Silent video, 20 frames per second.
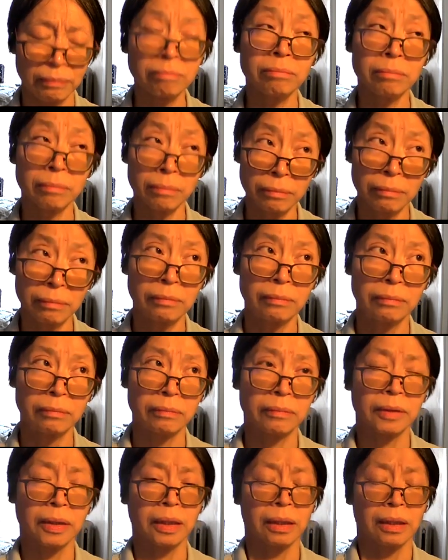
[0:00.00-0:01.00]
Mhm.
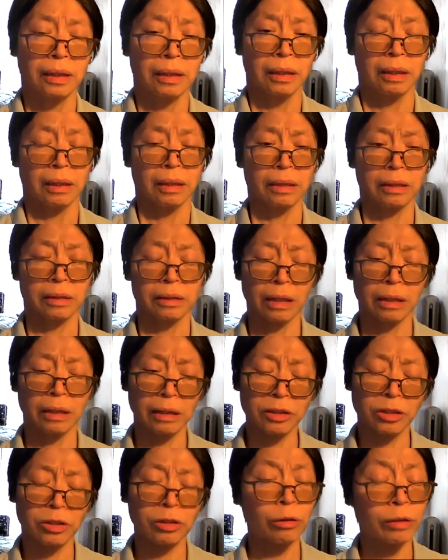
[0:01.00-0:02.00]

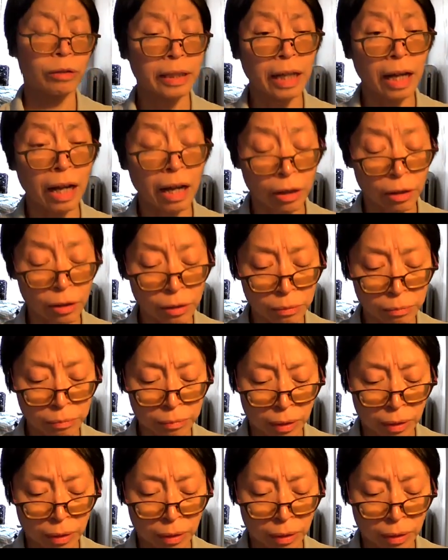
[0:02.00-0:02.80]
A stolen car.